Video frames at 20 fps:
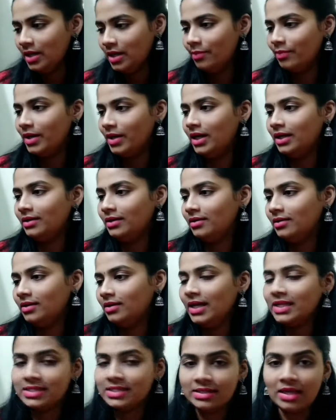but
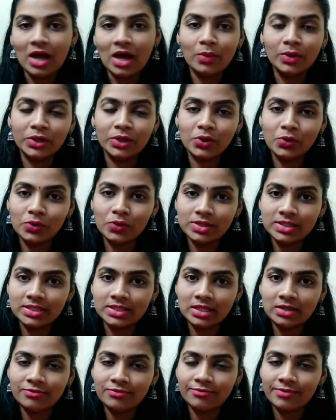let's see how it goes
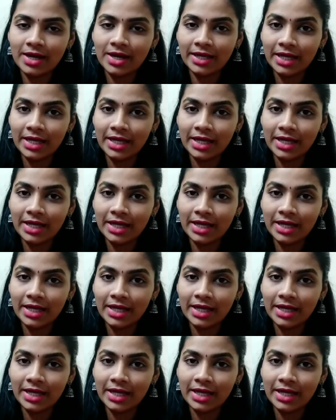if I